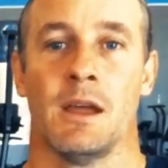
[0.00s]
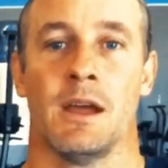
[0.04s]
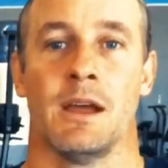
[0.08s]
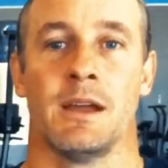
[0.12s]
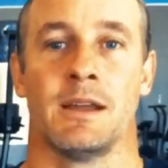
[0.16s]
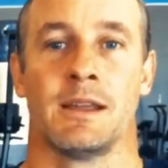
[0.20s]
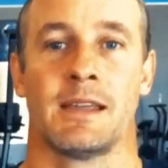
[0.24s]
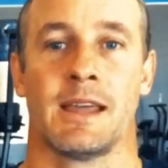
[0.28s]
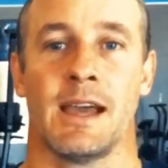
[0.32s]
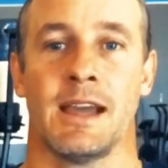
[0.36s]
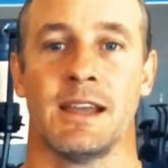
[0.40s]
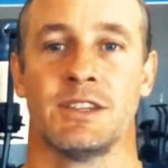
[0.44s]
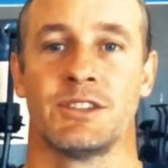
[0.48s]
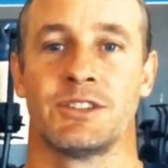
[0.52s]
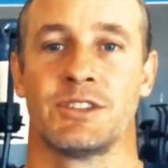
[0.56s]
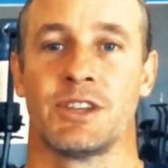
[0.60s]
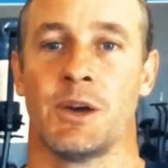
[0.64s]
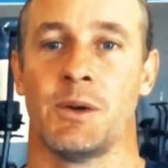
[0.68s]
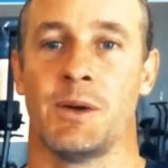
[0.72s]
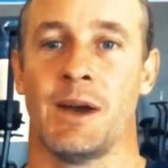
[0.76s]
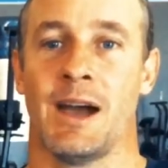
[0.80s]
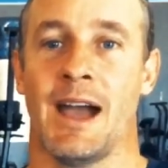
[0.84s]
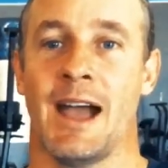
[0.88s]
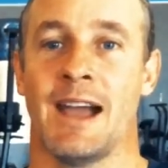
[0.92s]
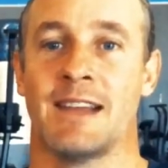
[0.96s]
Okay,
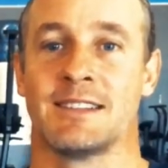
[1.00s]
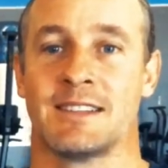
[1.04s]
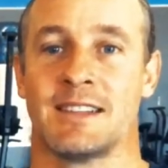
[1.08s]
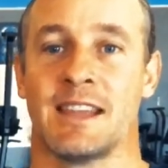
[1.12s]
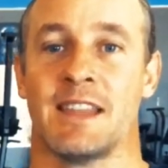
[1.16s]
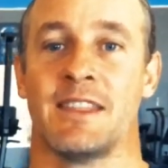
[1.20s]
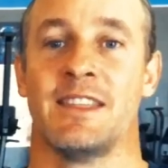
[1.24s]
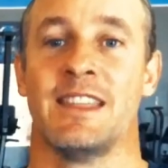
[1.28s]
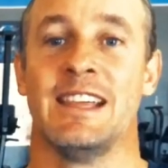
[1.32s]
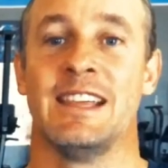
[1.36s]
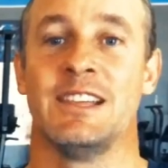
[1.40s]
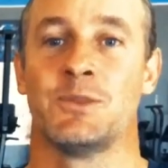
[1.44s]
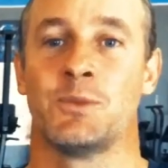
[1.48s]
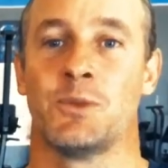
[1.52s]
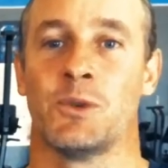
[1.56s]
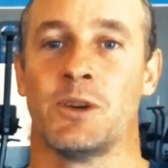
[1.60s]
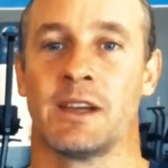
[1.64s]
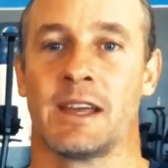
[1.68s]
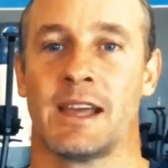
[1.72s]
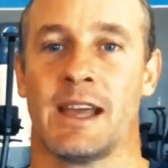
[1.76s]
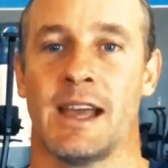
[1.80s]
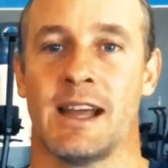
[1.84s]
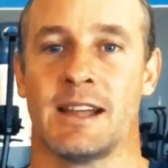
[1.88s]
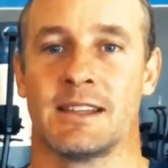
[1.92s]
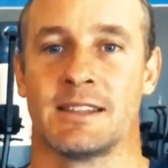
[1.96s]
so uh, as I said, these
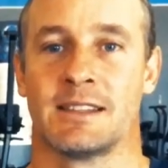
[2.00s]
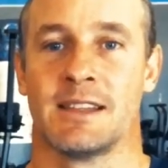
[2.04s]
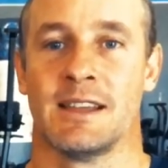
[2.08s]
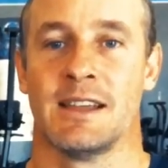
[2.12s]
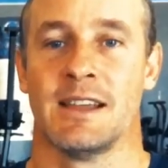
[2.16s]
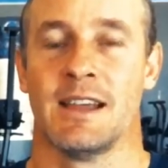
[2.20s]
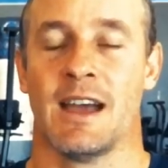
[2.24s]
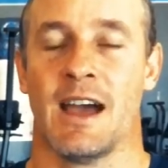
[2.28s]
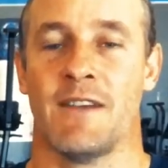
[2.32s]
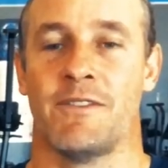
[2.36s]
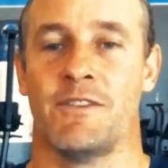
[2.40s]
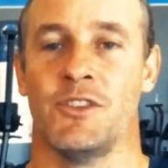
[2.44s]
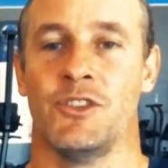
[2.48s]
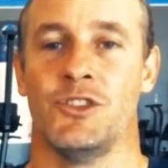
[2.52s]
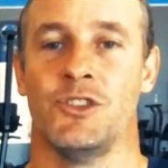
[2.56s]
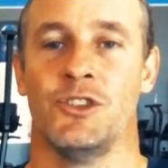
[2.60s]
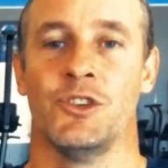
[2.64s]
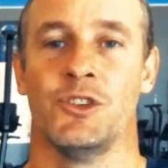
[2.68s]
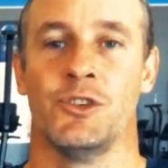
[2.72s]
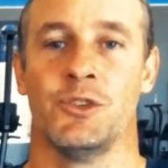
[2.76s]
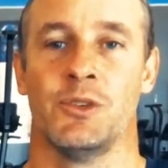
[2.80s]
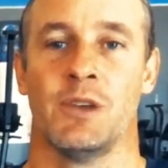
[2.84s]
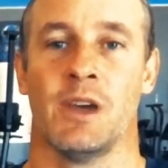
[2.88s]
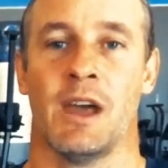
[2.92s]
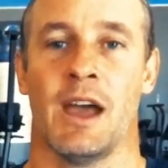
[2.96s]
workouts are for
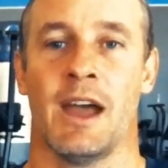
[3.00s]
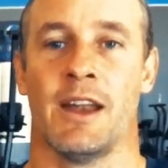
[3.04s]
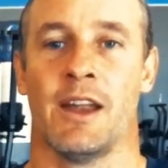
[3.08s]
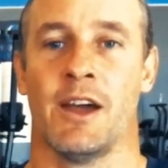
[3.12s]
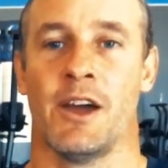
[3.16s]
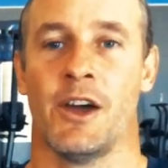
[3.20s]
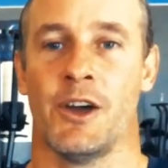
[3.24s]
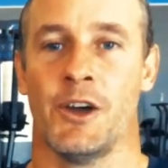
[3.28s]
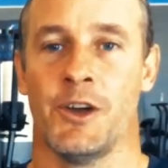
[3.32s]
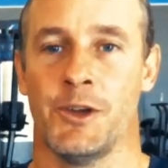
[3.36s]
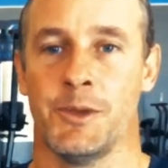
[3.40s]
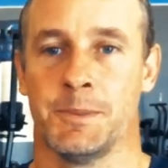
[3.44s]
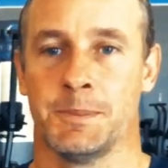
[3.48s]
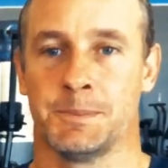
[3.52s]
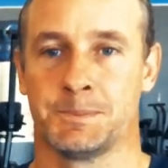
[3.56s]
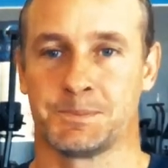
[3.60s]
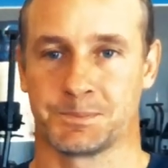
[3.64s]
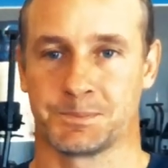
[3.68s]
you at home,